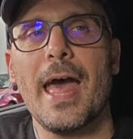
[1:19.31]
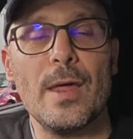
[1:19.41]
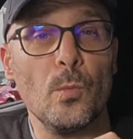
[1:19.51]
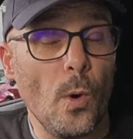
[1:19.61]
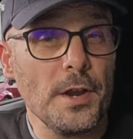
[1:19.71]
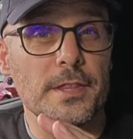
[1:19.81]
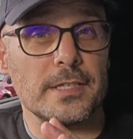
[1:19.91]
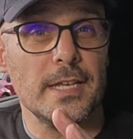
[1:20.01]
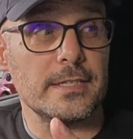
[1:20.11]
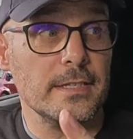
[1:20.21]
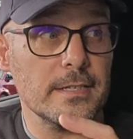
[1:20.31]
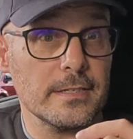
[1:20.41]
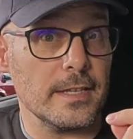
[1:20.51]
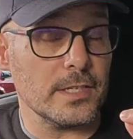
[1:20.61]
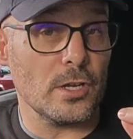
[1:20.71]
And one of the test
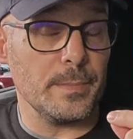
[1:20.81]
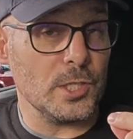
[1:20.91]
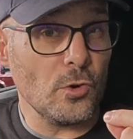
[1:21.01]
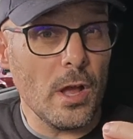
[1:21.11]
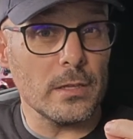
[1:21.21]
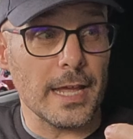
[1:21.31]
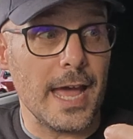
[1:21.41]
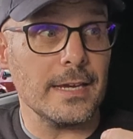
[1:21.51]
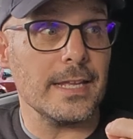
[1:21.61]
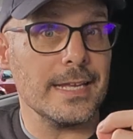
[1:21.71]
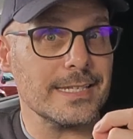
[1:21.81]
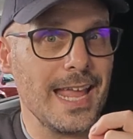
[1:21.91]
centres that it's going to be trialled at is